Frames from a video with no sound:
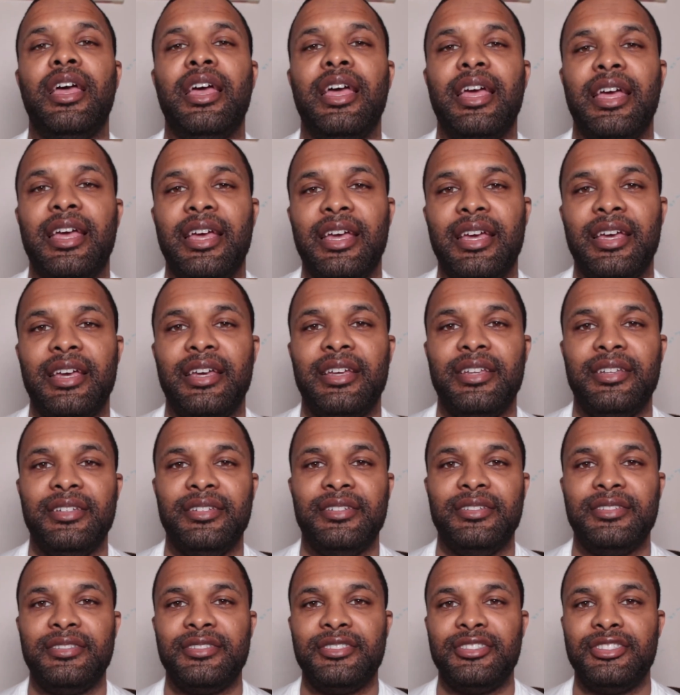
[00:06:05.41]

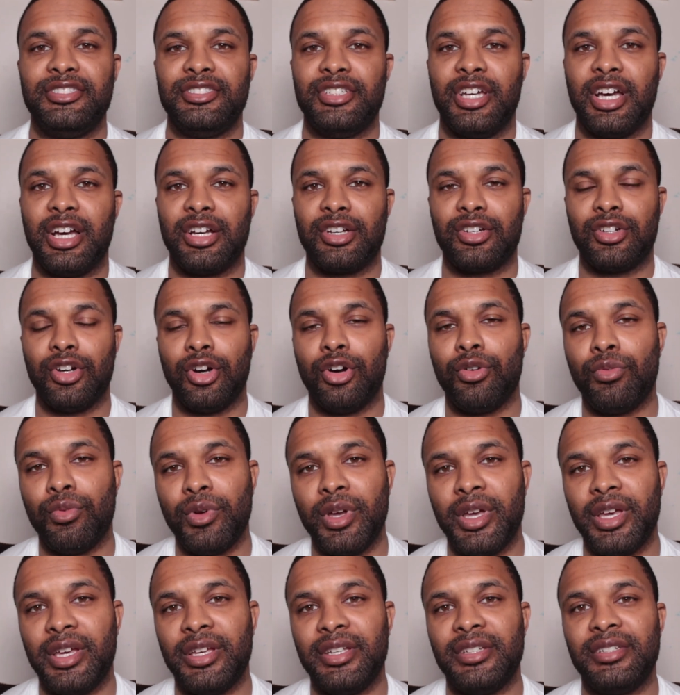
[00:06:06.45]
And I go
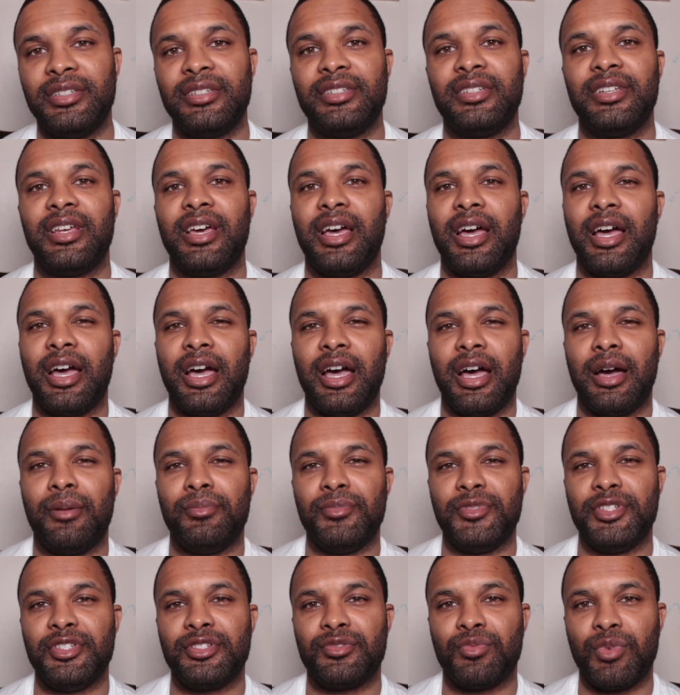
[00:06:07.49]
in,
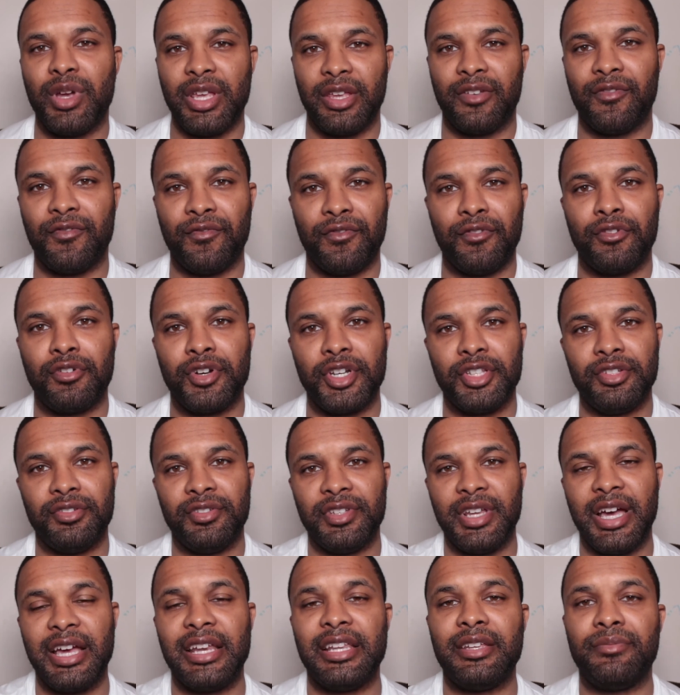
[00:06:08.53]
I'm just waiting for the
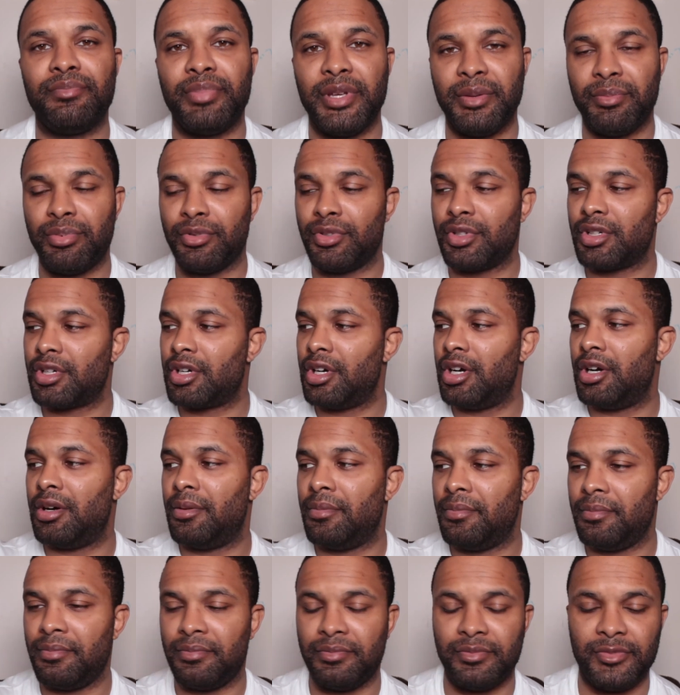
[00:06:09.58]
United people to
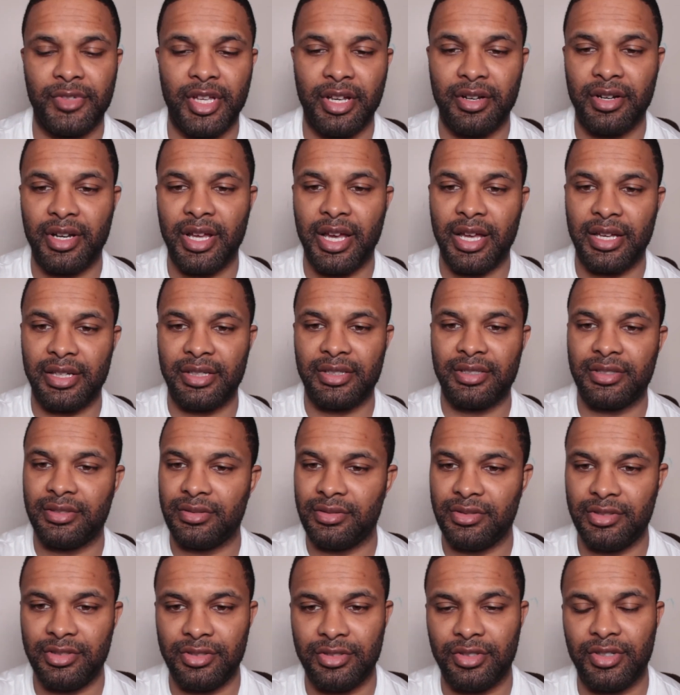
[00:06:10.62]
come. They're like,
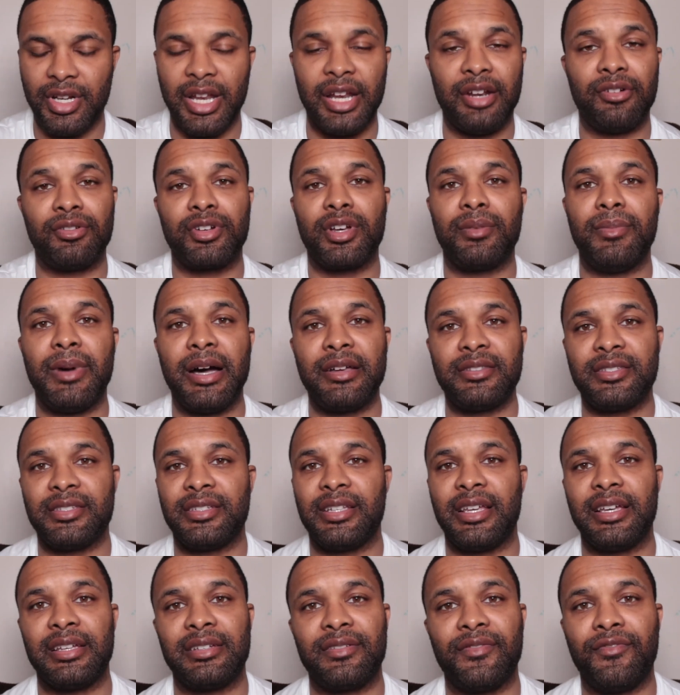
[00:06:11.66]
you know, they don't come out till
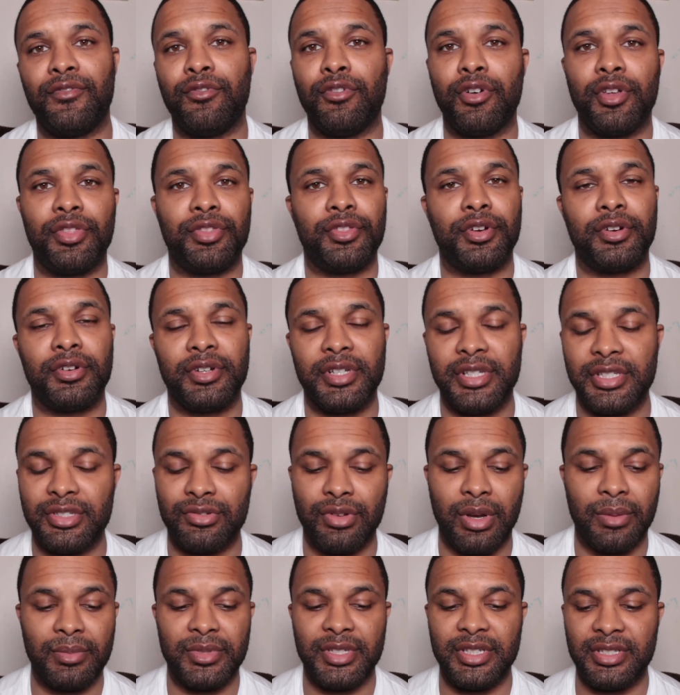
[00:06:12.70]
like 4:30,
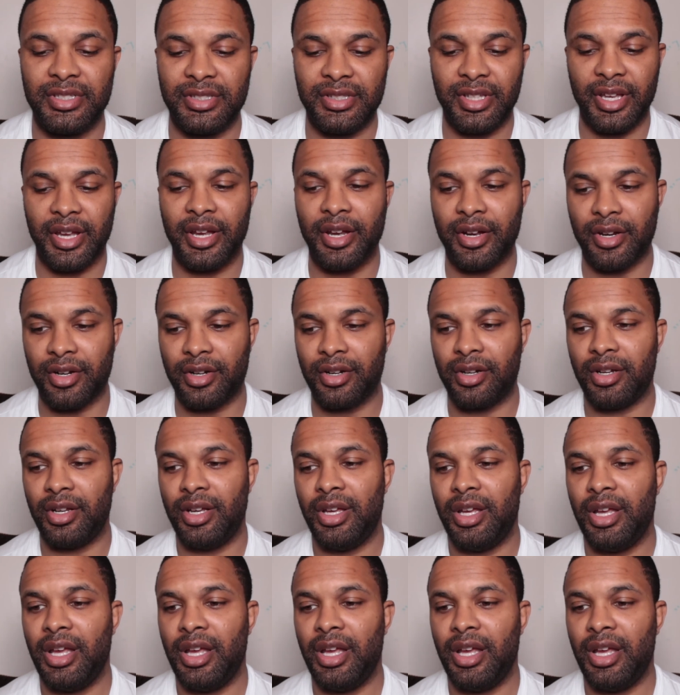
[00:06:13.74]
so I'm just there.